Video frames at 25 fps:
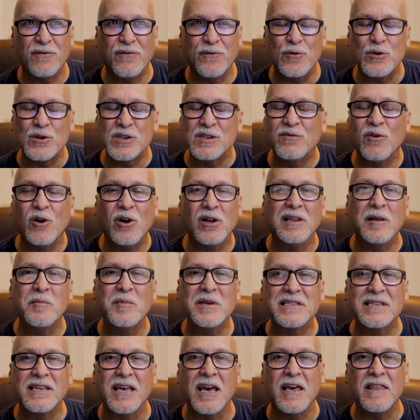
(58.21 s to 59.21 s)
first of all, let me
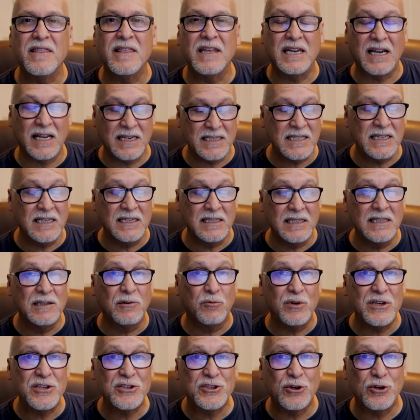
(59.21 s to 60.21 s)
say that I did a little
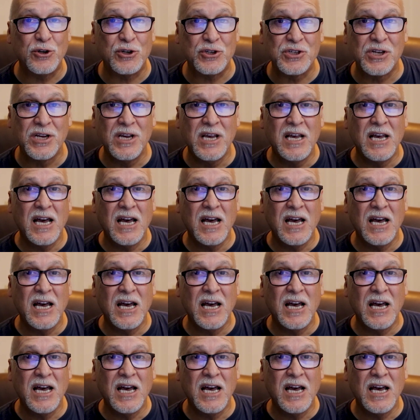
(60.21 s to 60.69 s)
research